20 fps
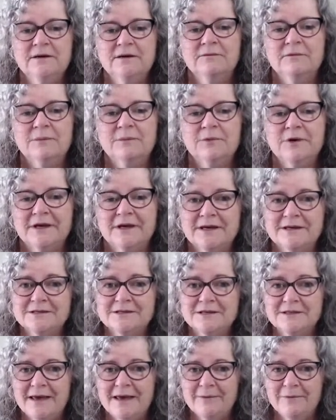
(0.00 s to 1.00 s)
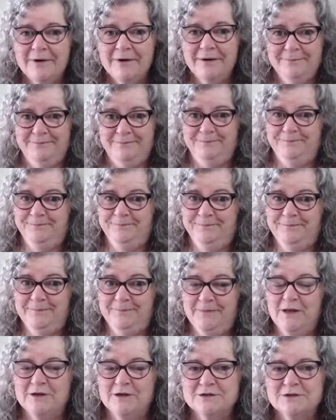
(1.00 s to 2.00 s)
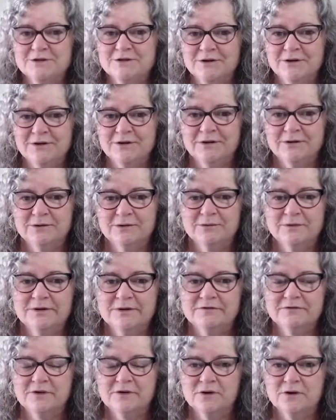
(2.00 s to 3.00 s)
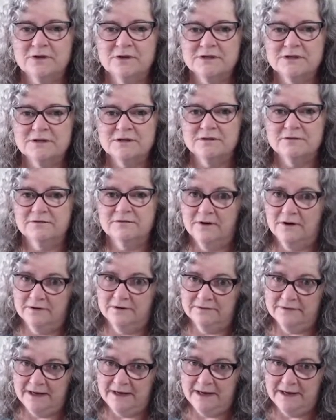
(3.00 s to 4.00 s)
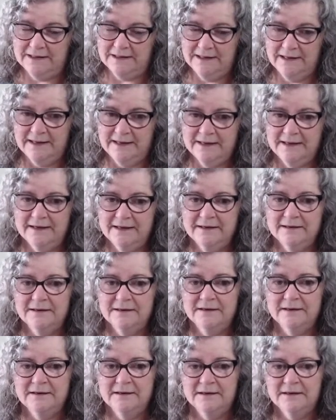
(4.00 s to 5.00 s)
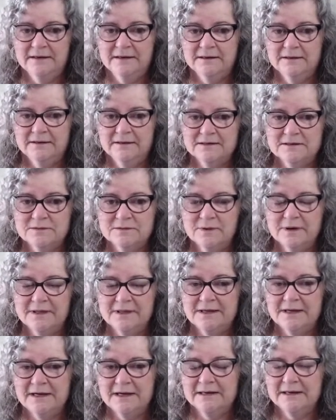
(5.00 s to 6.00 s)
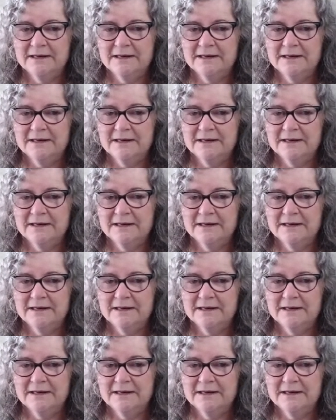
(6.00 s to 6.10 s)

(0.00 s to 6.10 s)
when we get to that one. So we've got the 5-card layout. This, where the young